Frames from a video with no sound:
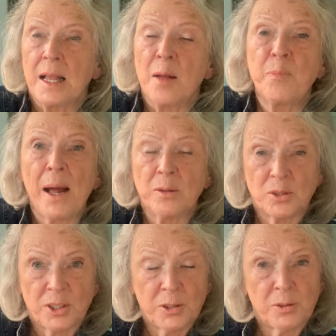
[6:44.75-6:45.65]

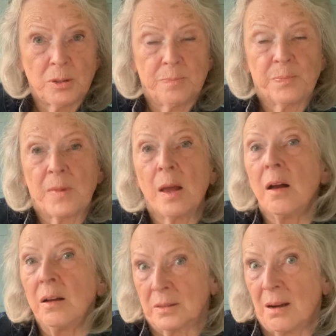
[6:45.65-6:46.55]
about to
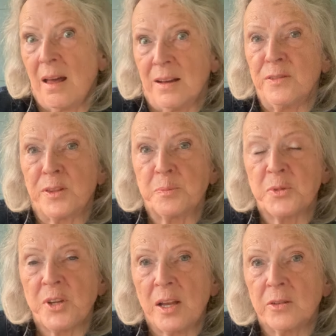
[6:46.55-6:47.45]
unlive
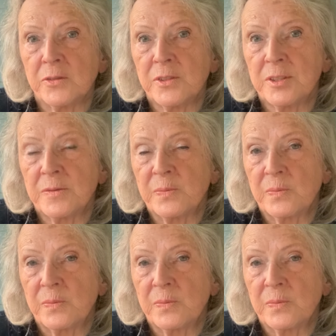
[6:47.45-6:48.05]
themselves.